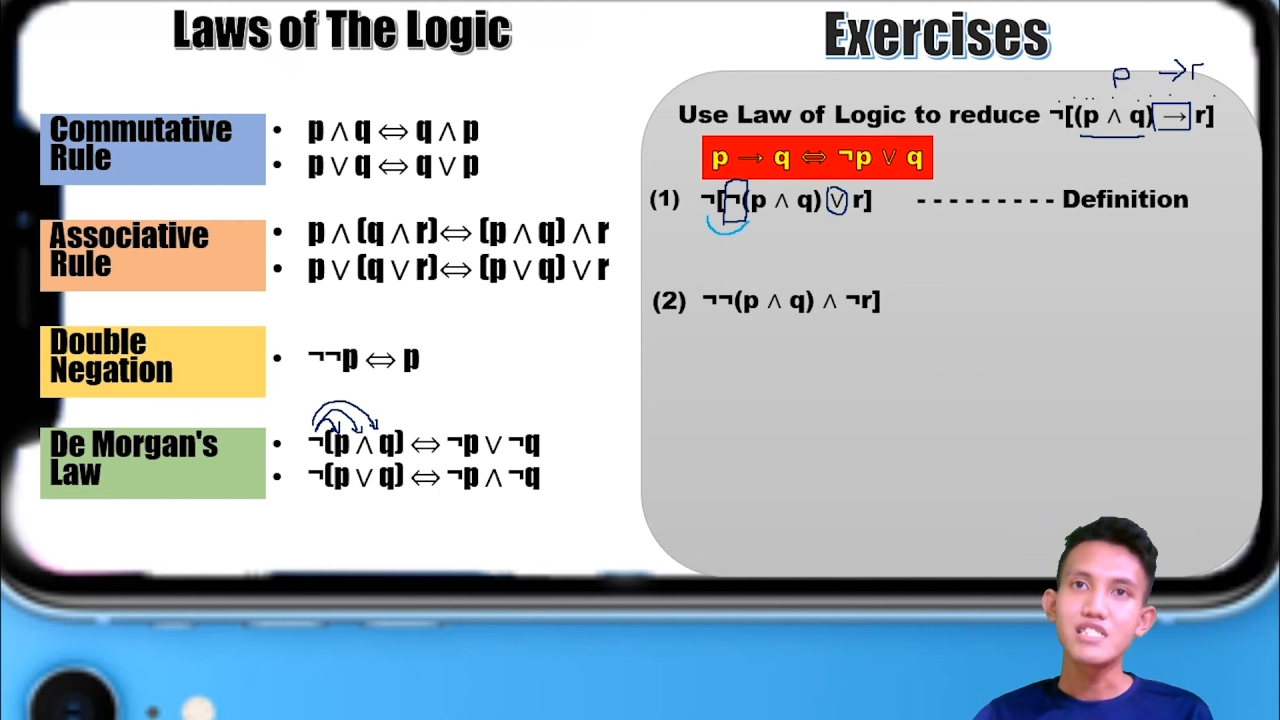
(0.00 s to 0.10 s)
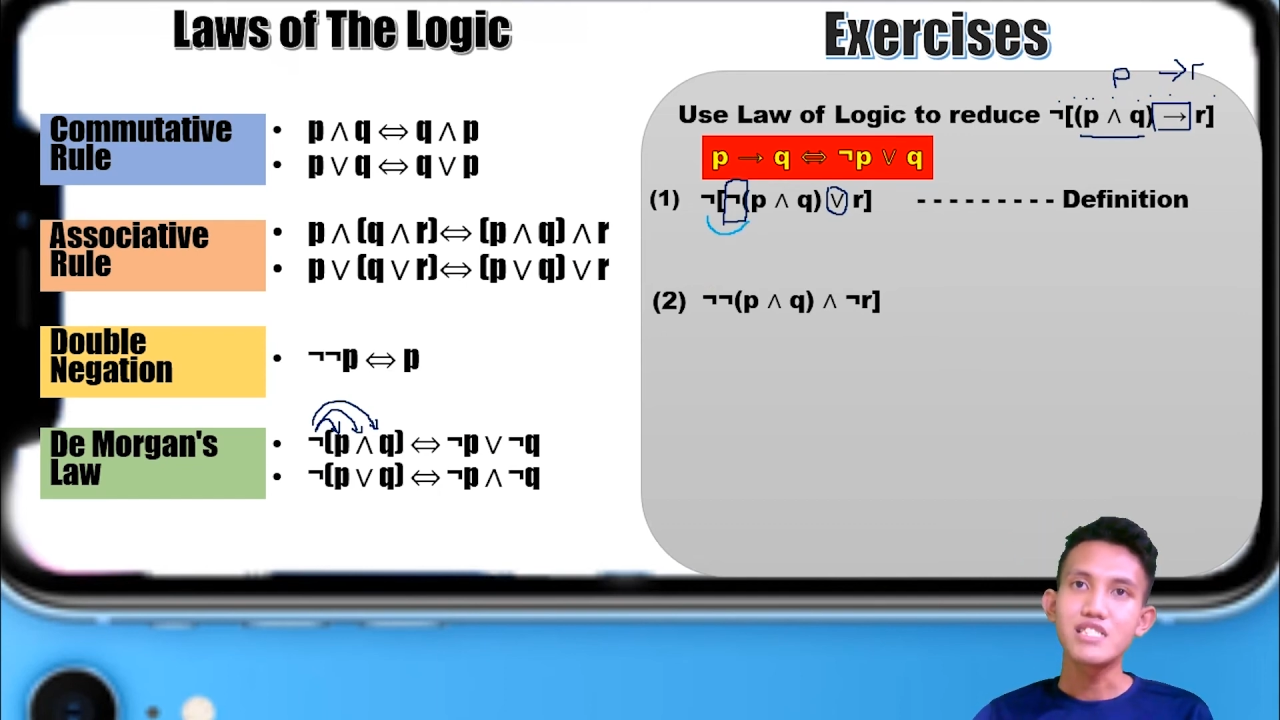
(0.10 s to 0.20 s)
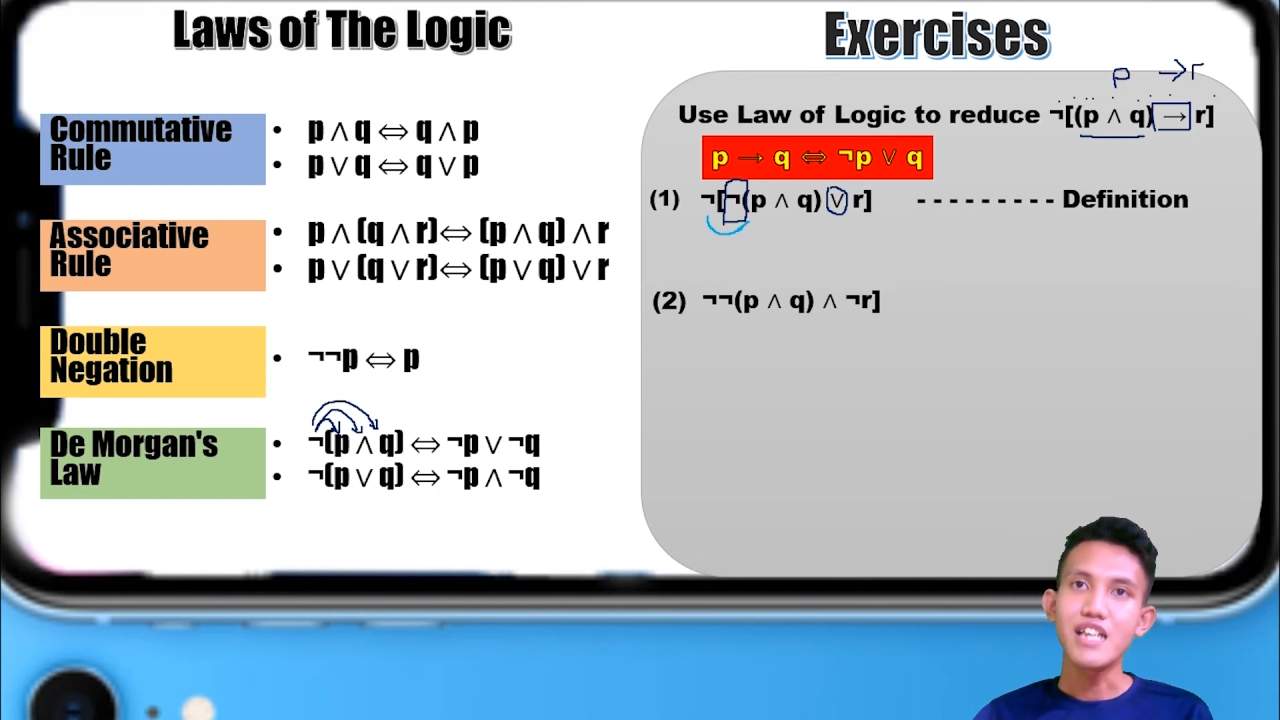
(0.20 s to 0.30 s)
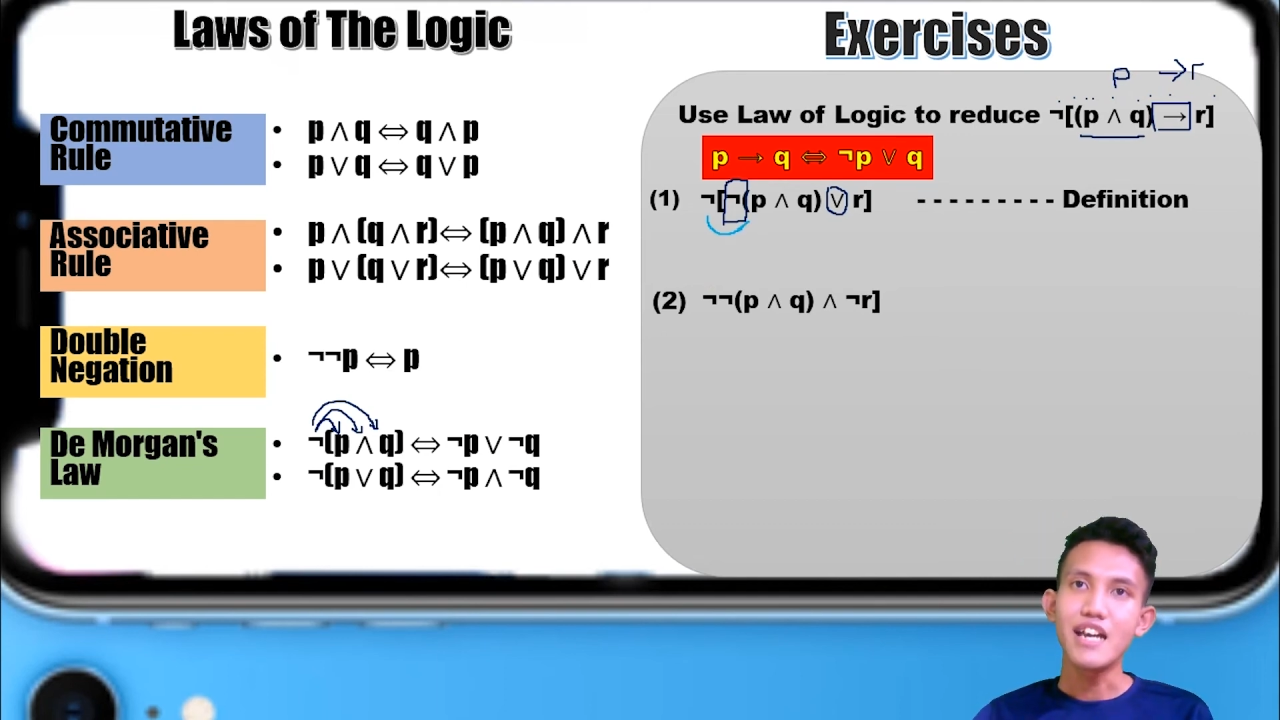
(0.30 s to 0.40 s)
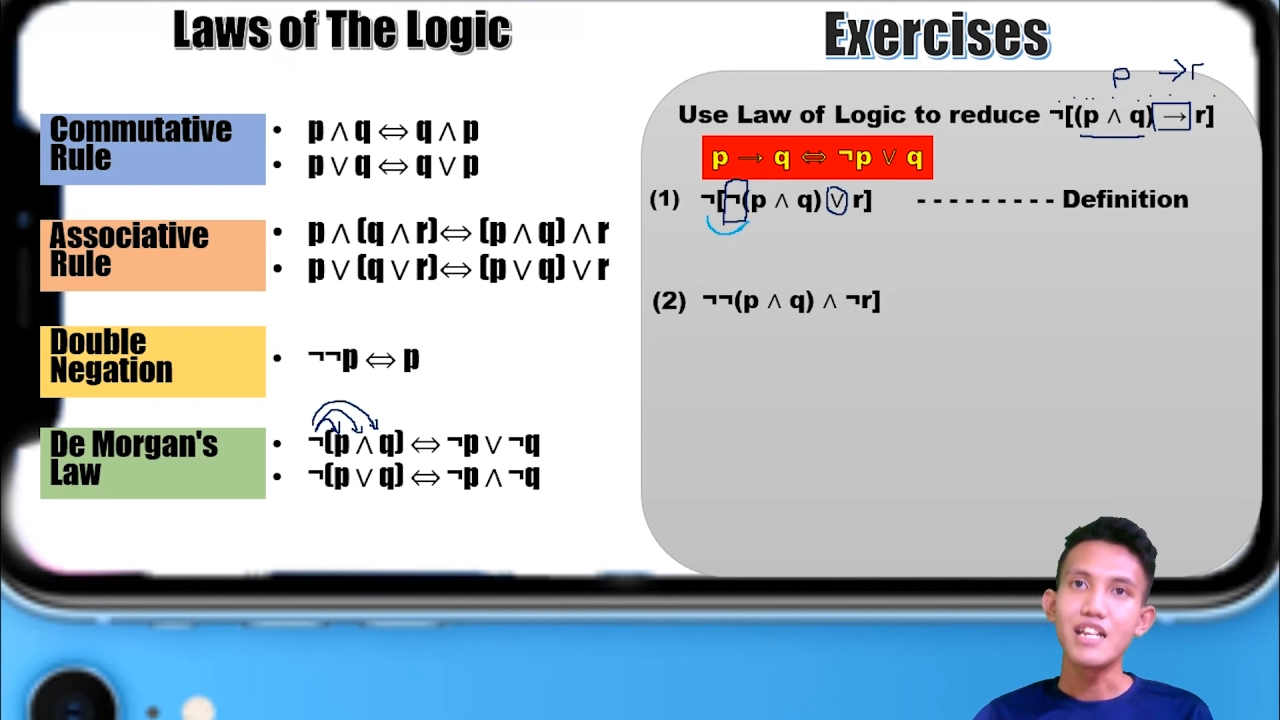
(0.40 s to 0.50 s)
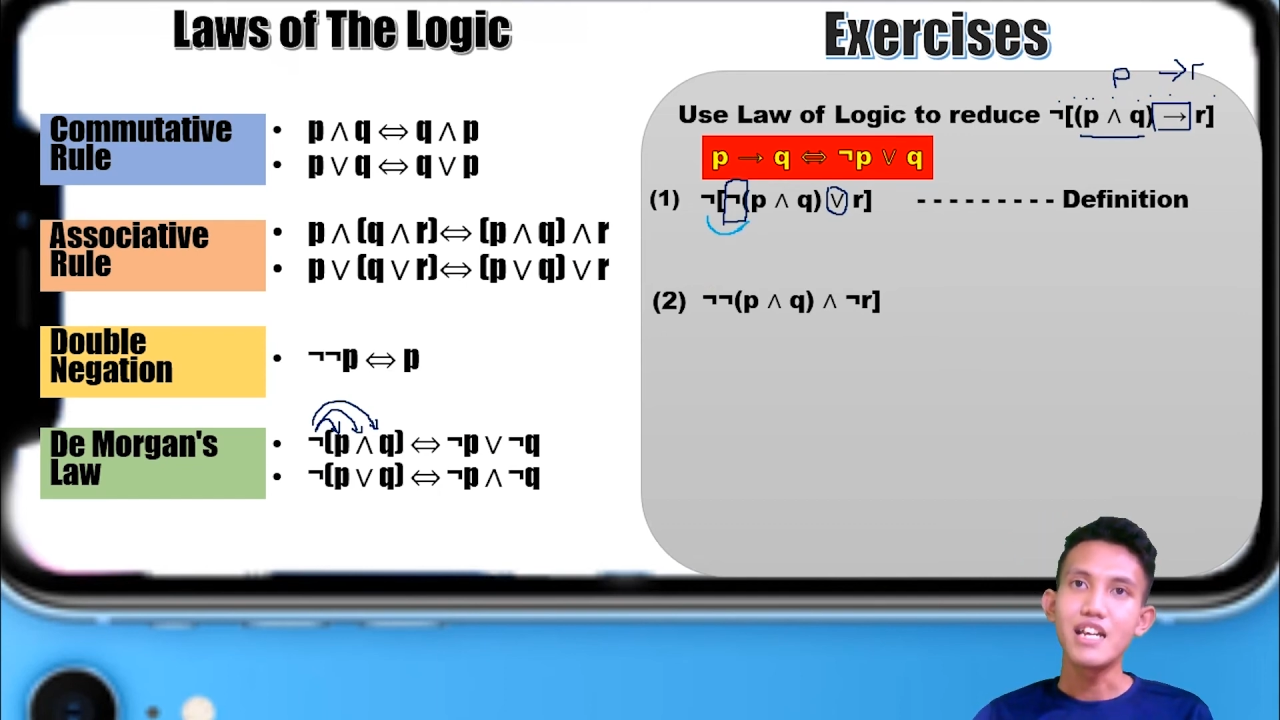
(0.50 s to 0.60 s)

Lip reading: what is